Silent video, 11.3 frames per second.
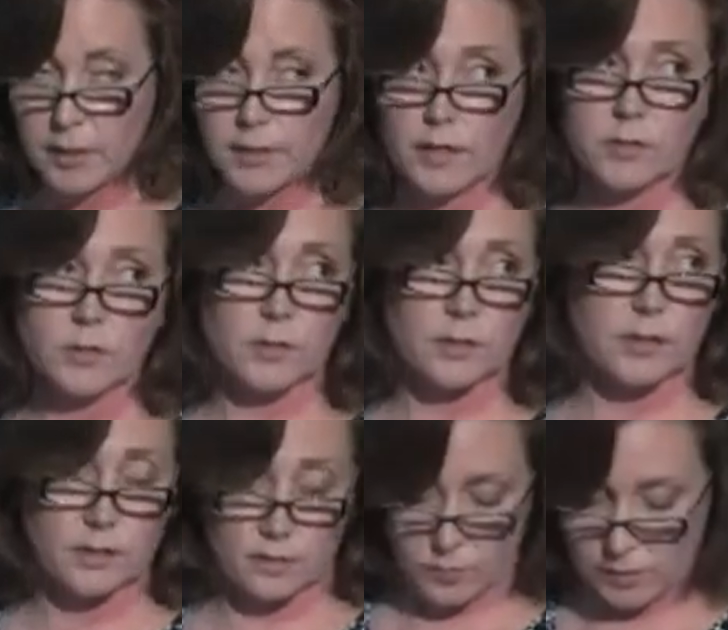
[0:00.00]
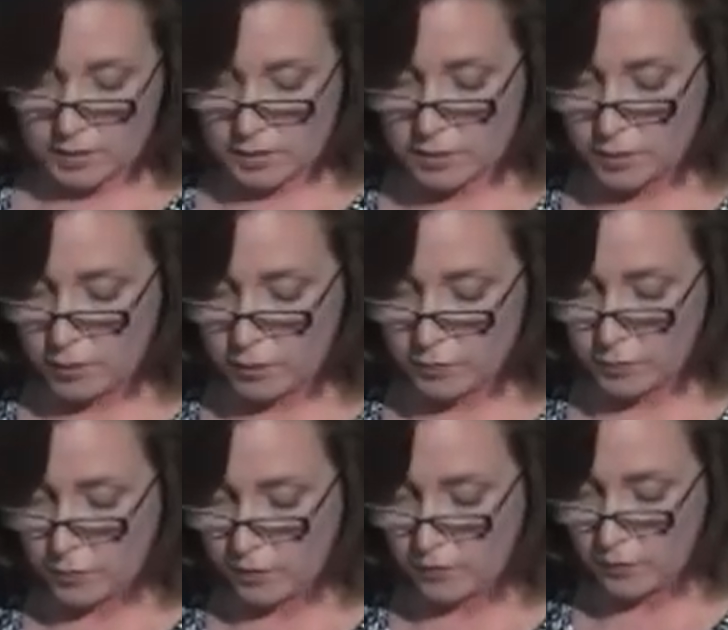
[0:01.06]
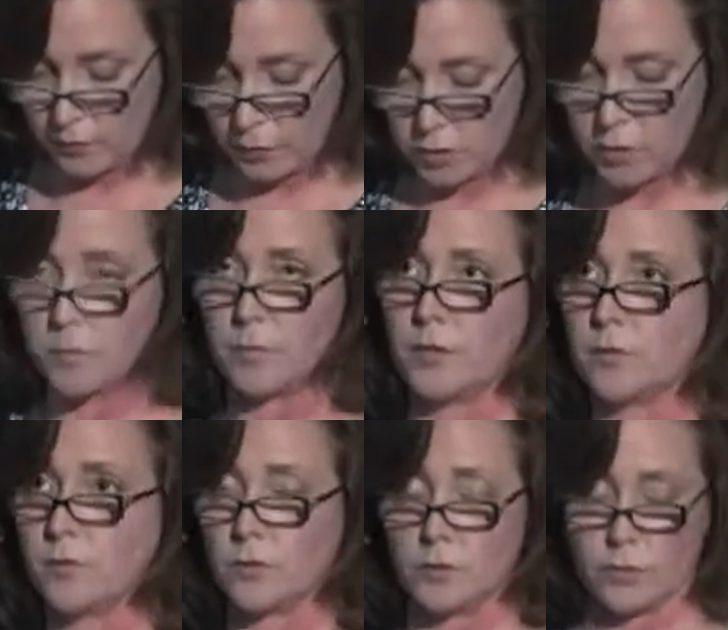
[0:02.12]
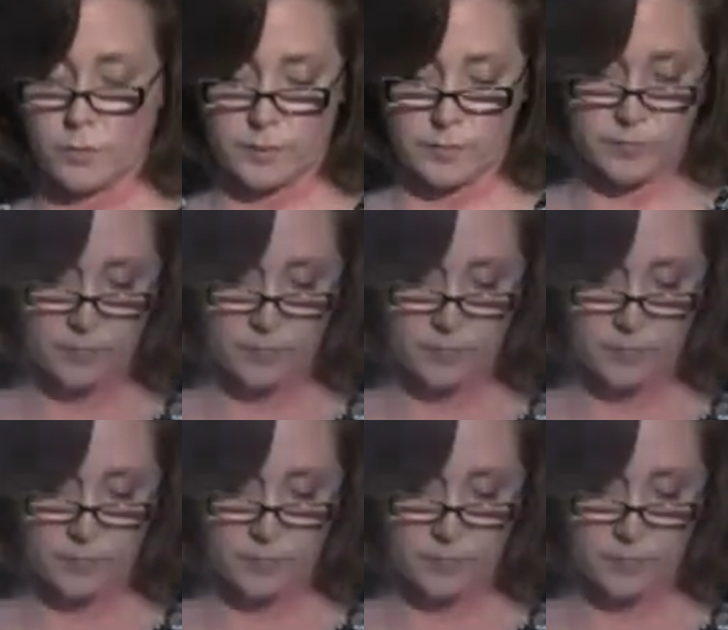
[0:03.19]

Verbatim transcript: and naturally, Missus Sloane was one of the first women through the door.